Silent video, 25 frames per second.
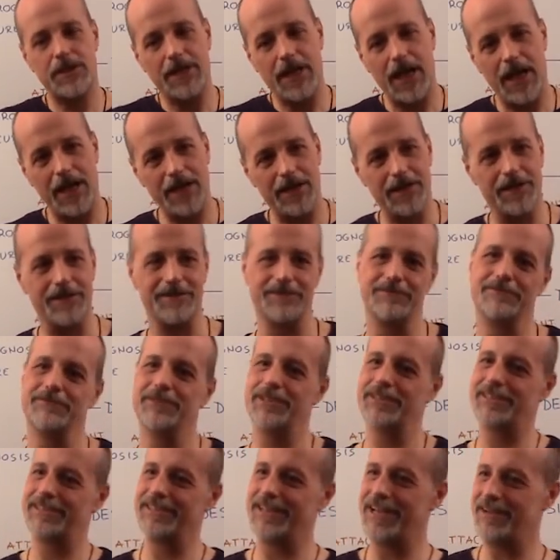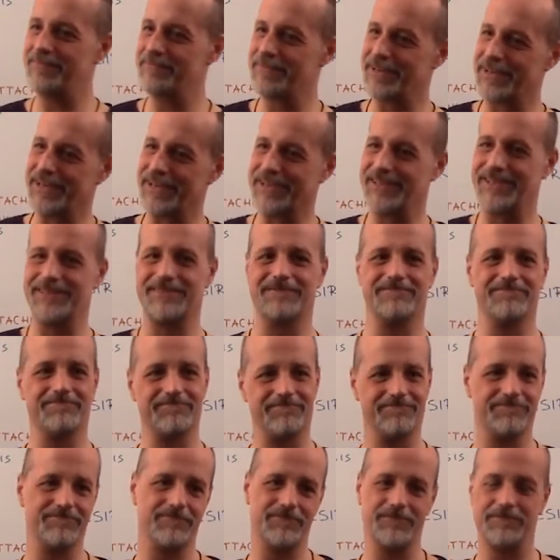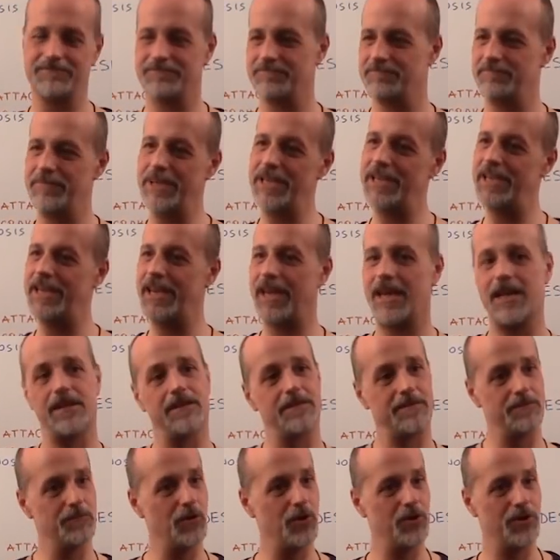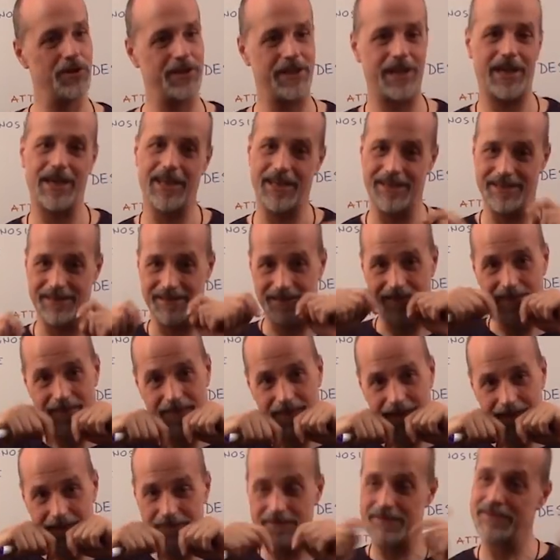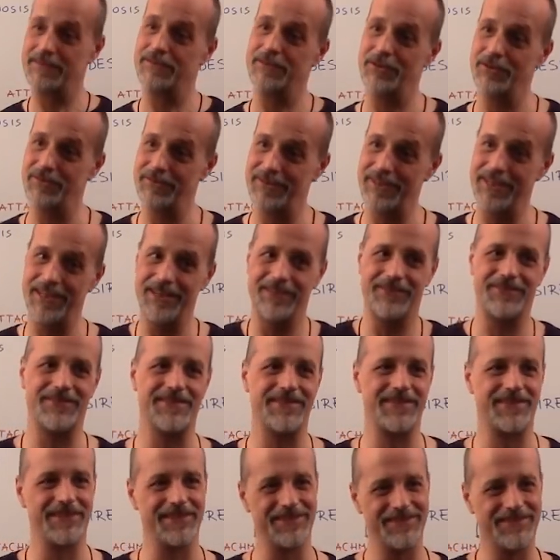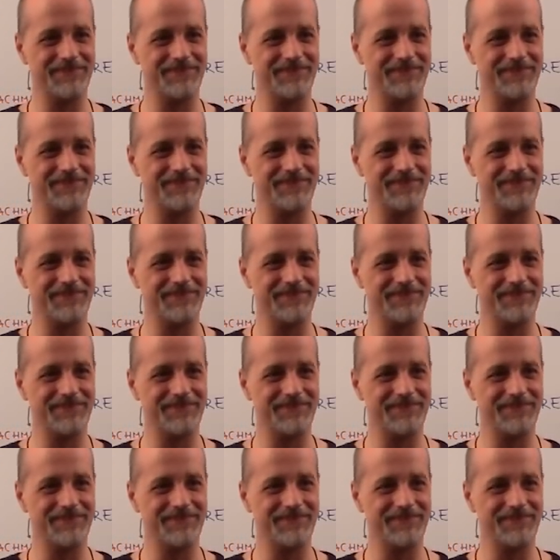what color? What number? big shed, small shed, thieves, no thieves,